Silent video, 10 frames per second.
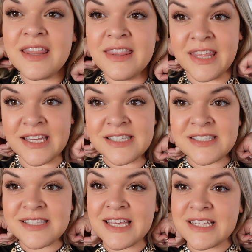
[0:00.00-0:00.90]

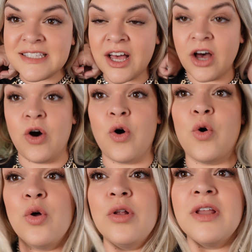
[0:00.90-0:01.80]
this is a
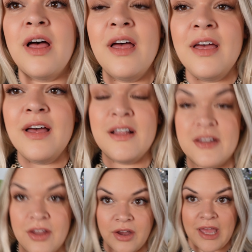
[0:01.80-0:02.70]
whole
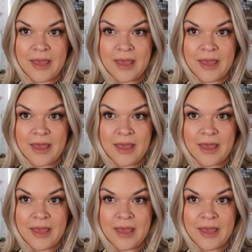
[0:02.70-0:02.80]
look.